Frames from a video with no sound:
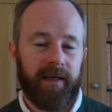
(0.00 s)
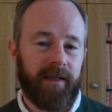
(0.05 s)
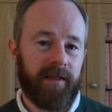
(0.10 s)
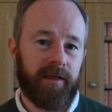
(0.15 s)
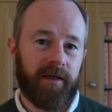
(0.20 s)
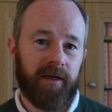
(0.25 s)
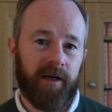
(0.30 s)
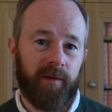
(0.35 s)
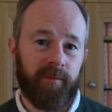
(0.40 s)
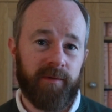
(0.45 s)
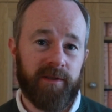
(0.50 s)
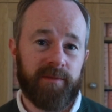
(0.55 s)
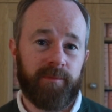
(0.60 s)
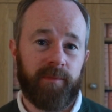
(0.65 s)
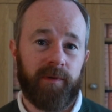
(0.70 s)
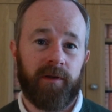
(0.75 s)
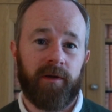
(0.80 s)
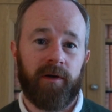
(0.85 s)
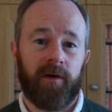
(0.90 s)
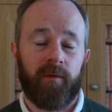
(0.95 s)
in the comments
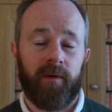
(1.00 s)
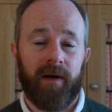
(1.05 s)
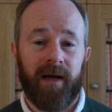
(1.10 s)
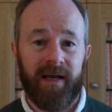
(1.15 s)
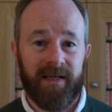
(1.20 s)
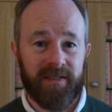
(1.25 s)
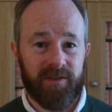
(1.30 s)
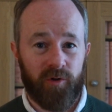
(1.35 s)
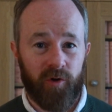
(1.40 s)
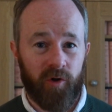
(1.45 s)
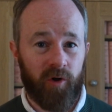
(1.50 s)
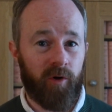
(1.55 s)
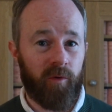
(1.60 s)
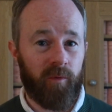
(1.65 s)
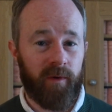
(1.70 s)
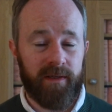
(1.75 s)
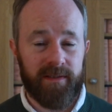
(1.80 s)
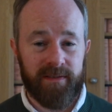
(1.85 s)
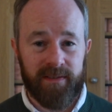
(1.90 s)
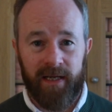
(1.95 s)
below. As
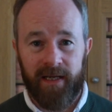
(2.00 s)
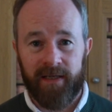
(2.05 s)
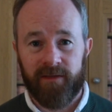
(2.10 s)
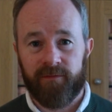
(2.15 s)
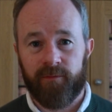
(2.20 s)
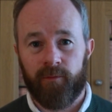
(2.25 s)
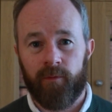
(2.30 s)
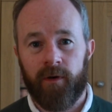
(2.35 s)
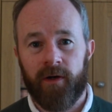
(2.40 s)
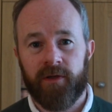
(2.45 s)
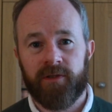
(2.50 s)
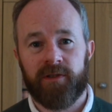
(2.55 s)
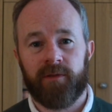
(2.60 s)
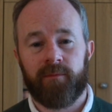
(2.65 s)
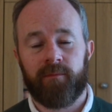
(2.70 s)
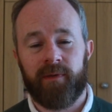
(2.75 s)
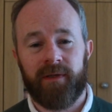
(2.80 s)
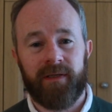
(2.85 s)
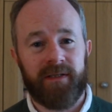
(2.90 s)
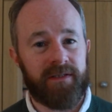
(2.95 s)
always, thanks for
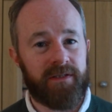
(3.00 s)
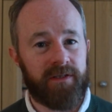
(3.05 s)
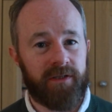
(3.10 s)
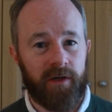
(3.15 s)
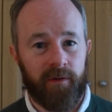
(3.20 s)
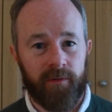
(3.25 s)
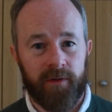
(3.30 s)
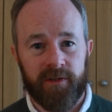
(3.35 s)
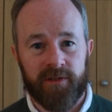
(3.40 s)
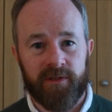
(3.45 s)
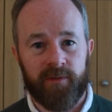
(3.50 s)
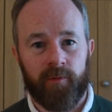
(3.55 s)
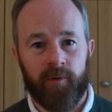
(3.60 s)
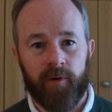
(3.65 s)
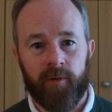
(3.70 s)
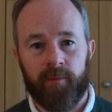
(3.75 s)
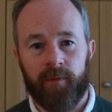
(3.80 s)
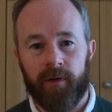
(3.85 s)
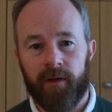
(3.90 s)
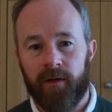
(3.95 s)
watching. Please show your
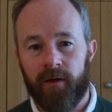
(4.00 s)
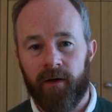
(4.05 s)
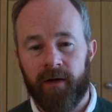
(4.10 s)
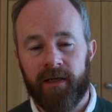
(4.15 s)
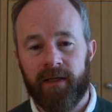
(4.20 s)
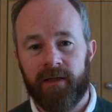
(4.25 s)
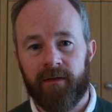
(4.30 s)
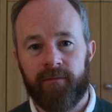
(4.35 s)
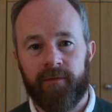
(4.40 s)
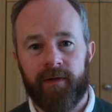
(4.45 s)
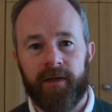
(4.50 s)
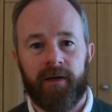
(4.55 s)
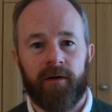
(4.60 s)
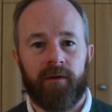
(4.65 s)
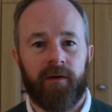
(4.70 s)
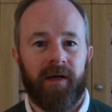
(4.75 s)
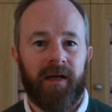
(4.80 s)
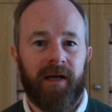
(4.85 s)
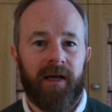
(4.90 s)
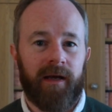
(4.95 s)
support by liking the
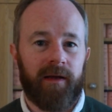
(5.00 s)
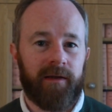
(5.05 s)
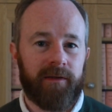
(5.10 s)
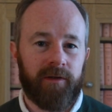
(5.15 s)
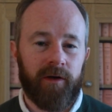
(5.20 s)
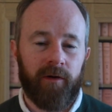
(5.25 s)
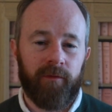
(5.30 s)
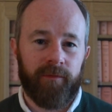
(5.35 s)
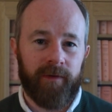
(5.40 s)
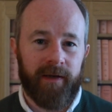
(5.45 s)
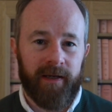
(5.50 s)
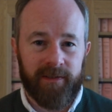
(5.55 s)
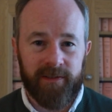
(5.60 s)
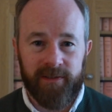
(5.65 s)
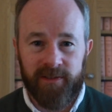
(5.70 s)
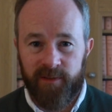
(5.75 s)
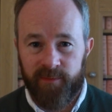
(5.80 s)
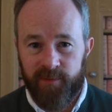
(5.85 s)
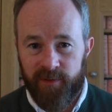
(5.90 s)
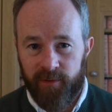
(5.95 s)
video and don't forget to
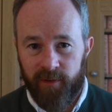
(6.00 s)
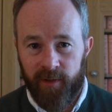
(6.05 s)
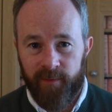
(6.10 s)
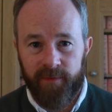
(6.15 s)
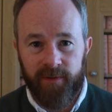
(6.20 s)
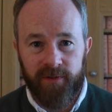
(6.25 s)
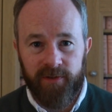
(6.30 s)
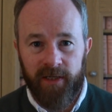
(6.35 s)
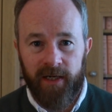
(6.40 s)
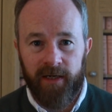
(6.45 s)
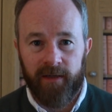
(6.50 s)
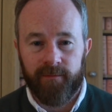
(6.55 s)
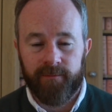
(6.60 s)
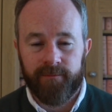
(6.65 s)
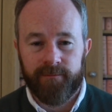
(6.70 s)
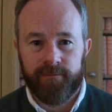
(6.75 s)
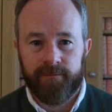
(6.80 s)
subscribe to the channel.